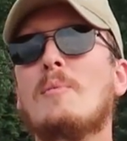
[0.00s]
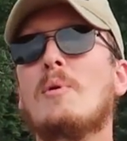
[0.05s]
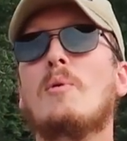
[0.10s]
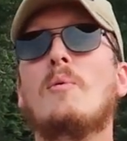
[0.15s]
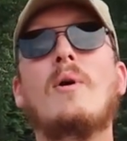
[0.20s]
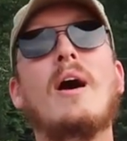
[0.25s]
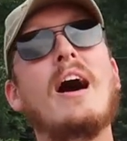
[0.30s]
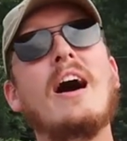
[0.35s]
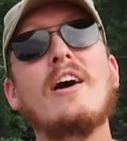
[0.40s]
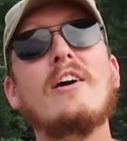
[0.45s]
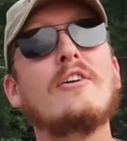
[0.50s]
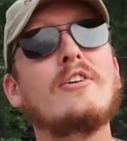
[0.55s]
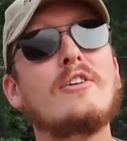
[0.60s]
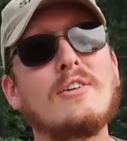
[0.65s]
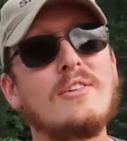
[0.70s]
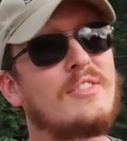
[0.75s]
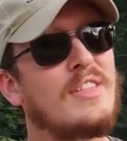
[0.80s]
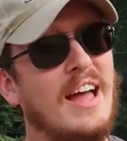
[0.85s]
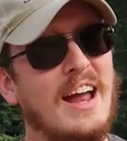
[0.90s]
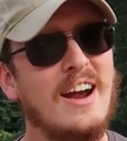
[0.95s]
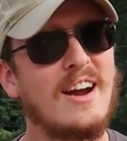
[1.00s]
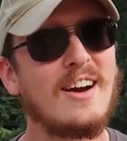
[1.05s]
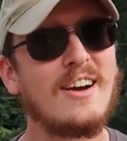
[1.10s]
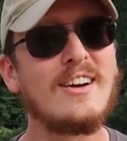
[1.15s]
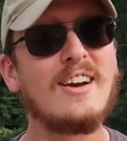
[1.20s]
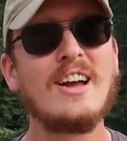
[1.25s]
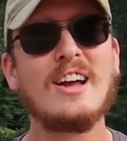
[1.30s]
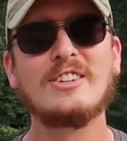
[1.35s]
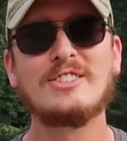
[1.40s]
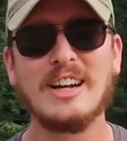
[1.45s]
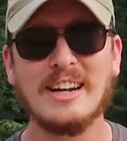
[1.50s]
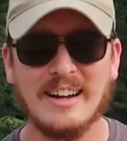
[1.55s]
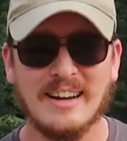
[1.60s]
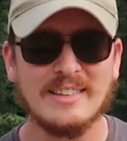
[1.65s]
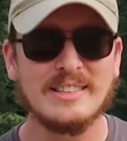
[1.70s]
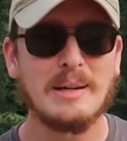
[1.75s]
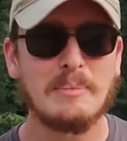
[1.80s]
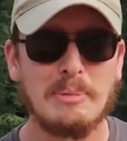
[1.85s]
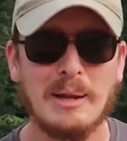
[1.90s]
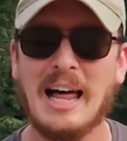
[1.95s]
But while you're there, check
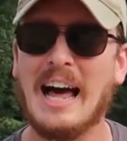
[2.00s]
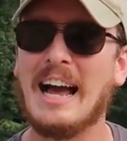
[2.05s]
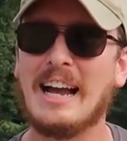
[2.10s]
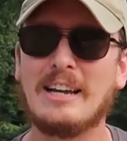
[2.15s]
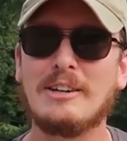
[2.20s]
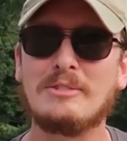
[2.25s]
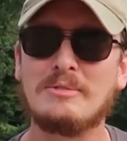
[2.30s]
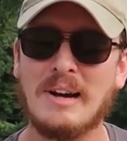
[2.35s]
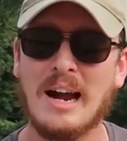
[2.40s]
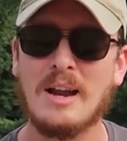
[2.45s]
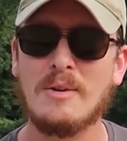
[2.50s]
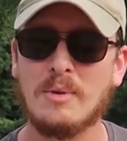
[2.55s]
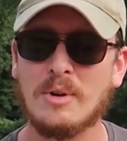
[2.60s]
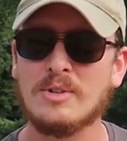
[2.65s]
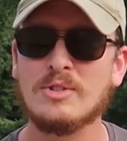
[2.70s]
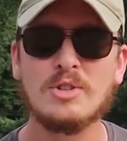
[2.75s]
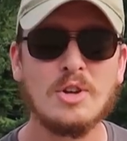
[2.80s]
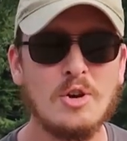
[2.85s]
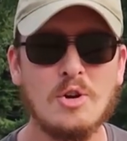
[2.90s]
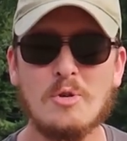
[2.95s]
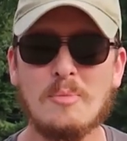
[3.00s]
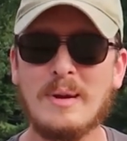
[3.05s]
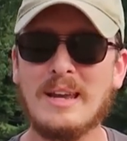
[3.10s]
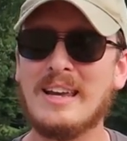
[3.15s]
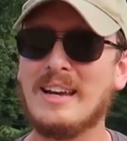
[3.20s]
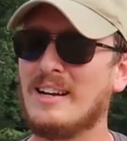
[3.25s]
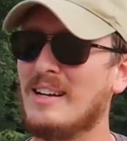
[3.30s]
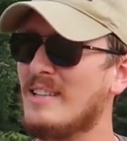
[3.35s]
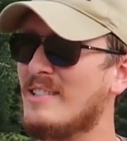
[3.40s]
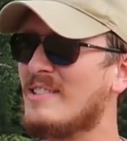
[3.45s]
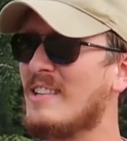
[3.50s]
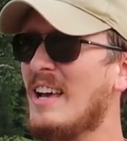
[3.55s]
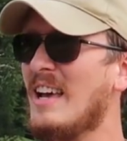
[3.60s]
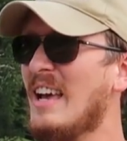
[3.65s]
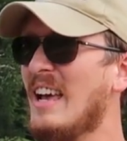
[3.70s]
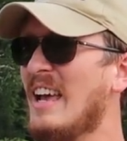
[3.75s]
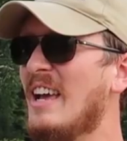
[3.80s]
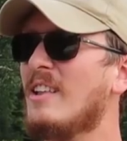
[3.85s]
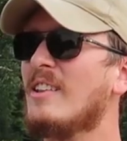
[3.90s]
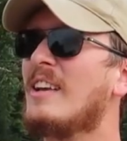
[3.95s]
out the black and red one too because
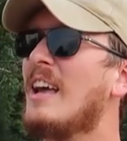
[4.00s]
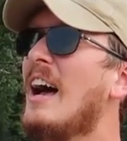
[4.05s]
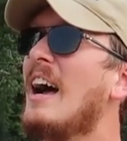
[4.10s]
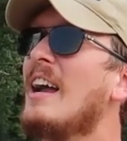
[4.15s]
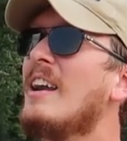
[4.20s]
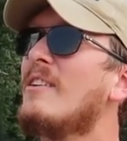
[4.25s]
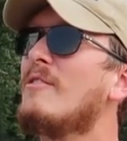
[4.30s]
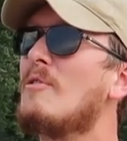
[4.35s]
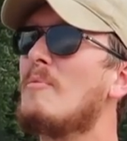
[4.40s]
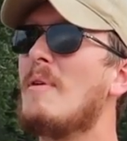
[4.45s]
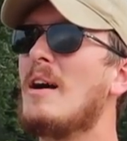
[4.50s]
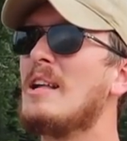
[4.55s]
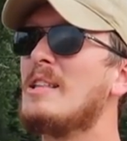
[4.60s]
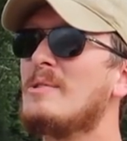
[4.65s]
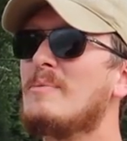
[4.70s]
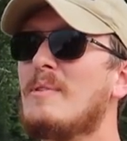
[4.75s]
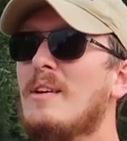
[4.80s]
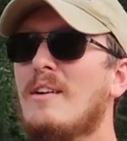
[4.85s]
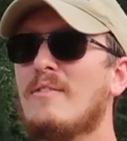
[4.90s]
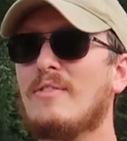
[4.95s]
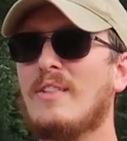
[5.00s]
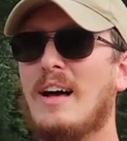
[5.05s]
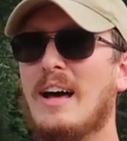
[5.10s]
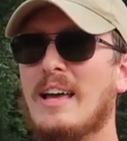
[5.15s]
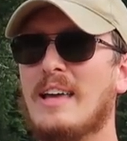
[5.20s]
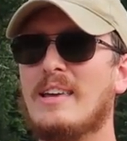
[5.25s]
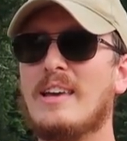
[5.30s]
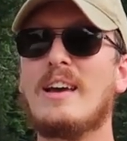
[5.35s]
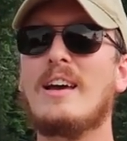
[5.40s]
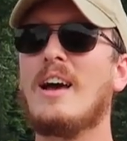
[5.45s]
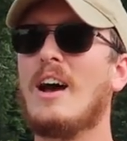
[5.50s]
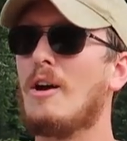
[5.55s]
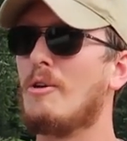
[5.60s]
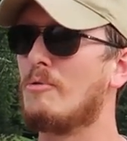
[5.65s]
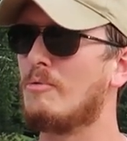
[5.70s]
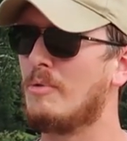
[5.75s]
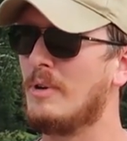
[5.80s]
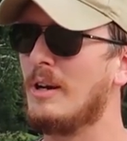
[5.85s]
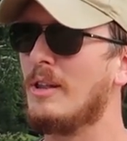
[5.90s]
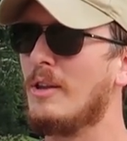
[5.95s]
it kind of reminds me of like a
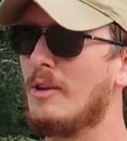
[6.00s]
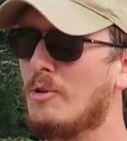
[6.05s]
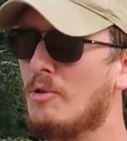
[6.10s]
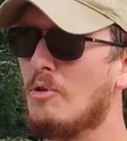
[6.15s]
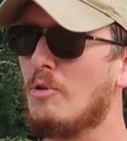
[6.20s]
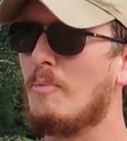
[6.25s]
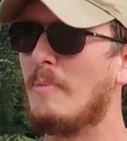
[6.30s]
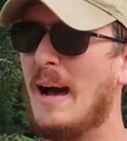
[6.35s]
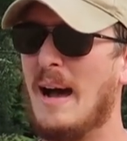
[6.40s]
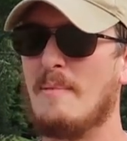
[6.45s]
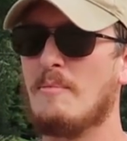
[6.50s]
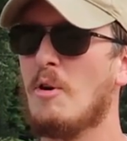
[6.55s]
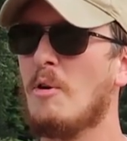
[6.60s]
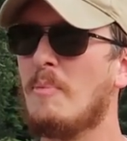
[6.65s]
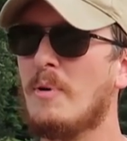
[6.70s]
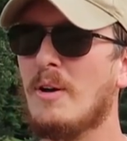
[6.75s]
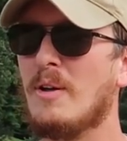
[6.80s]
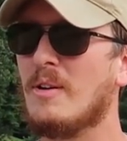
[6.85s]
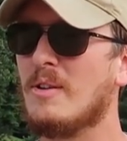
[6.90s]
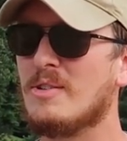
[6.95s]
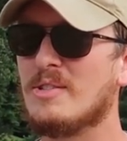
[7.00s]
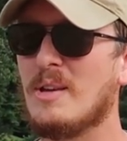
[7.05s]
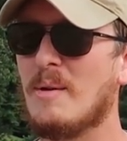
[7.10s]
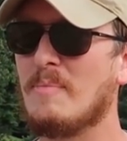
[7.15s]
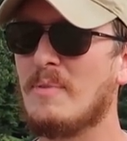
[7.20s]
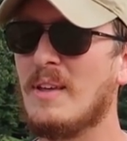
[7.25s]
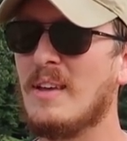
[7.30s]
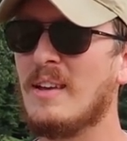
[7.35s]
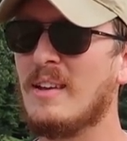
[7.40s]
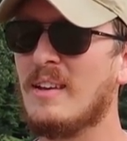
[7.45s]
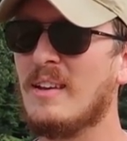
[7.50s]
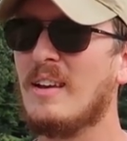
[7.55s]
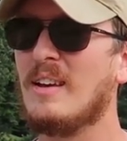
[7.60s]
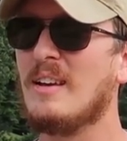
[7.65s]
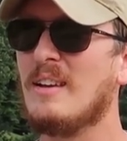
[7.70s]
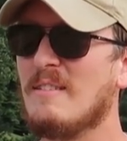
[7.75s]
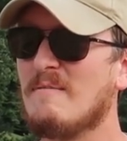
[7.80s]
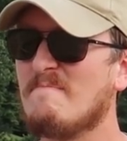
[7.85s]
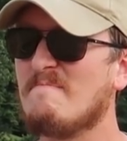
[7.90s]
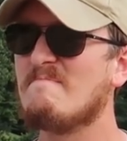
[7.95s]
really cool Batmobile or something.
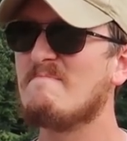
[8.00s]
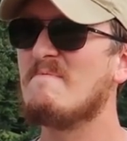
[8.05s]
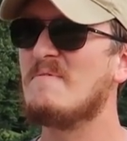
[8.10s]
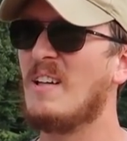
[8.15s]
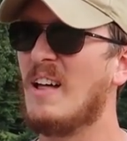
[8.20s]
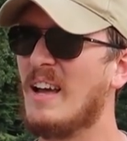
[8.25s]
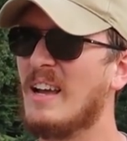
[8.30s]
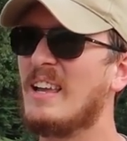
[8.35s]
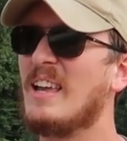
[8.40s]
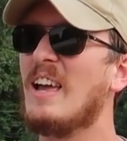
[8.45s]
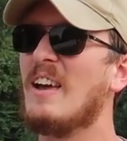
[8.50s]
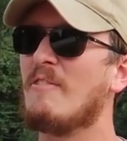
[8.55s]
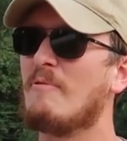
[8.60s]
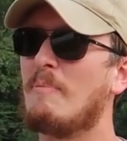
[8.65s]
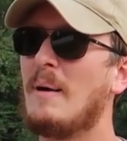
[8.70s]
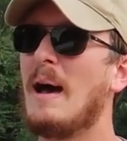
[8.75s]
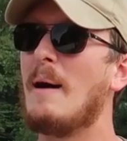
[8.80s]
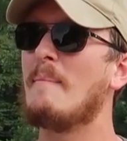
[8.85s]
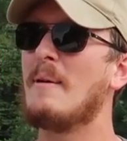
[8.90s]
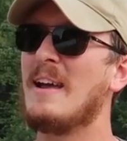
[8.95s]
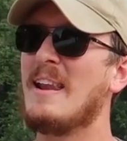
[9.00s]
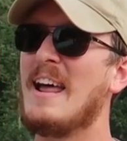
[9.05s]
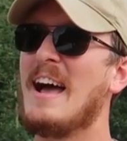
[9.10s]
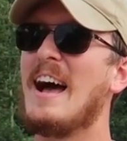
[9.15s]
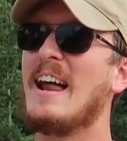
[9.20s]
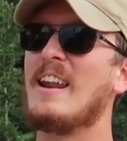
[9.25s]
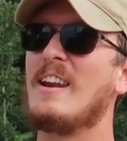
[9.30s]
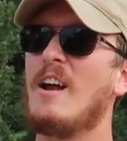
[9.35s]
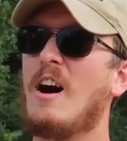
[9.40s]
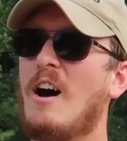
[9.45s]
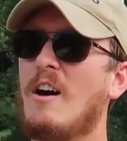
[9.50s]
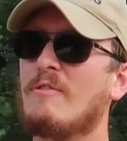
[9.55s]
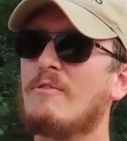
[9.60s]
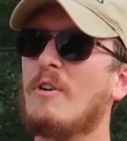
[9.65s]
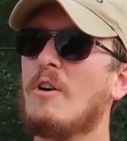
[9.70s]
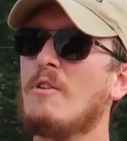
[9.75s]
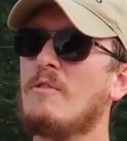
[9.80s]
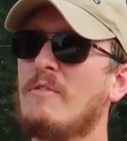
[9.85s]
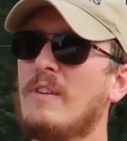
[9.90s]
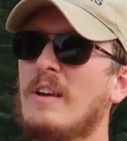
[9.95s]
Yeah. Like if Batman had an
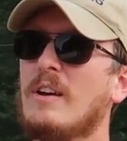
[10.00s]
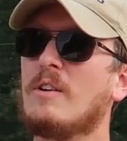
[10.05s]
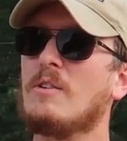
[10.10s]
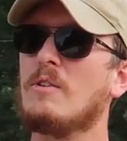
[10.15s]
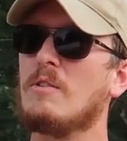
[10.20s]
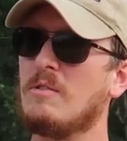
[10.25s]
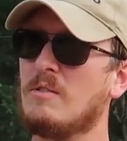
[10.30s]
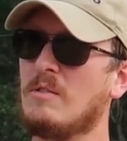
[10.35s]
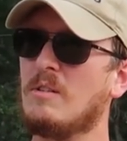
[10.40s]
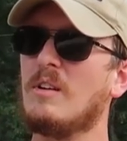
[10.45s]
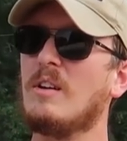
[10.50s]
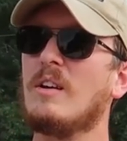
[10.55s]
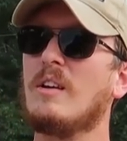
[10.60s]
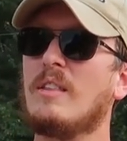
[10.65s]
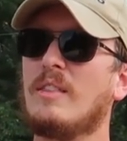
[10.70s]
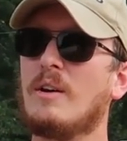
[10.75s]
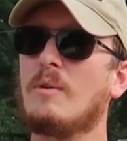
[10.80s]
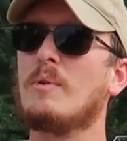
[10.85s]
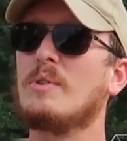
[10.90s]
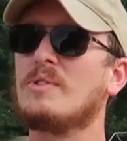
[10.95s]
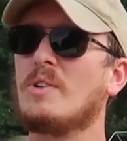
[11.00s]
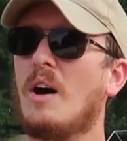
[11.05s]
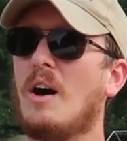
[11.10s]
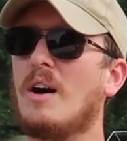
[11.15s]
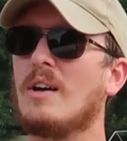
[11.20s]
off-road vehicle, it was